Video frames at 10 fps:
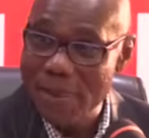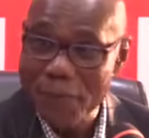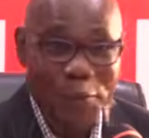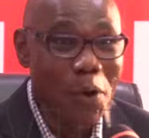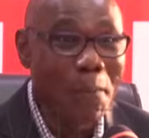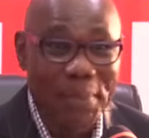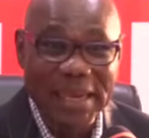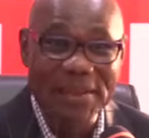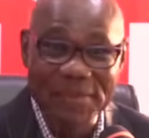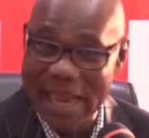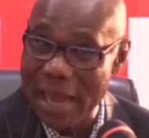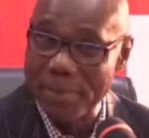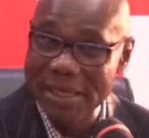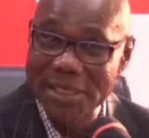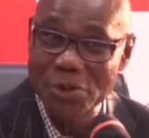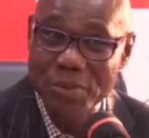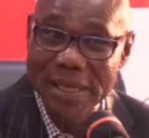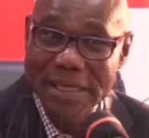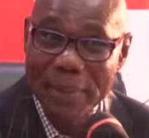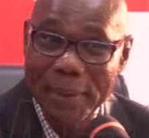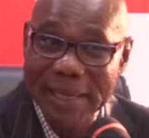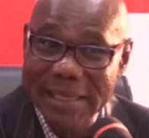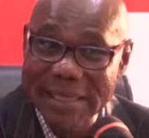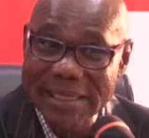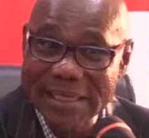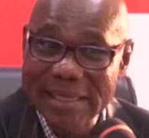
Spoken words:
we don't believe in her ability to be independent,